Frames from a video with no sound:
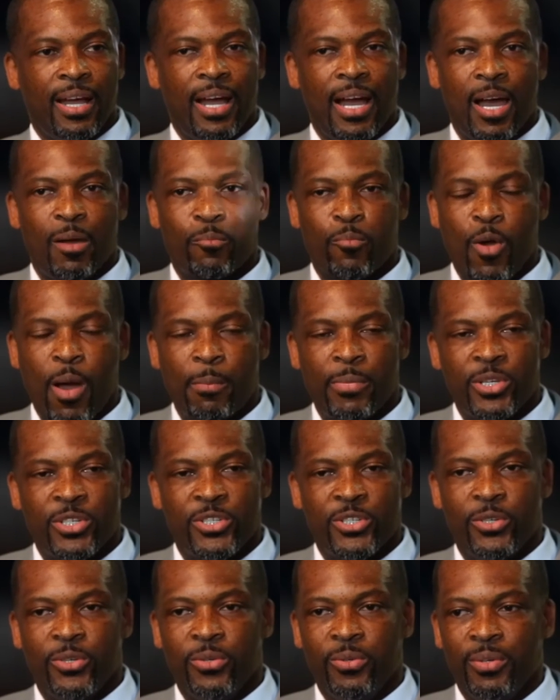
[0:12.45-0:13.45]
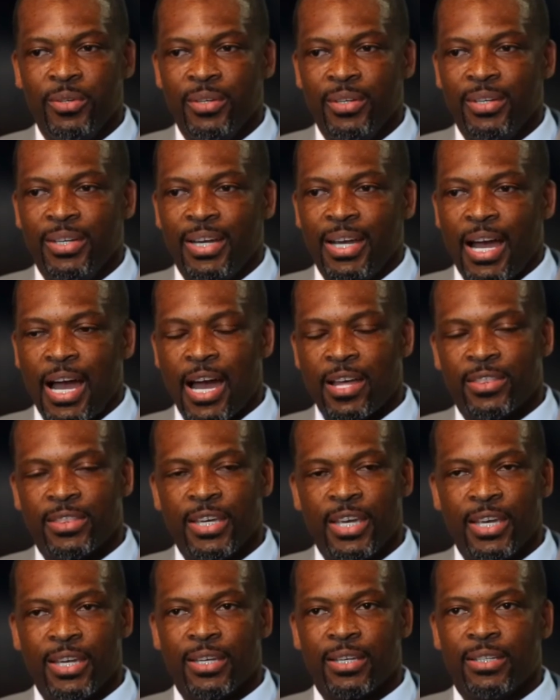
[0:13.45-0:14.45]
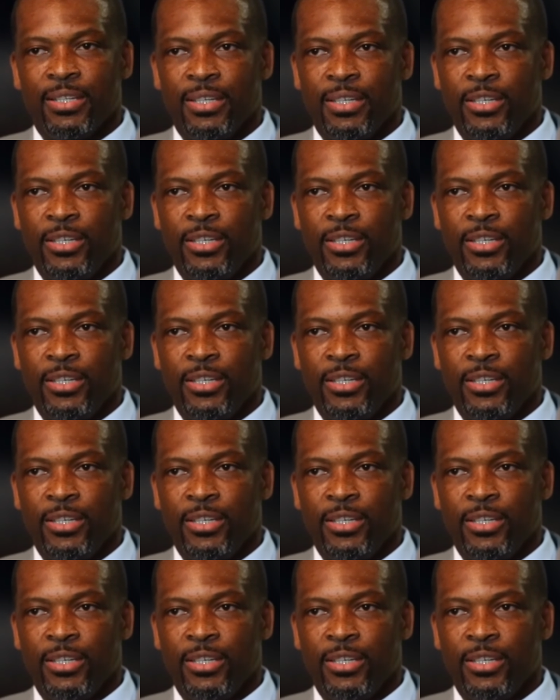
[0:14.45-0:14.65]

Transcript: I promise you, I think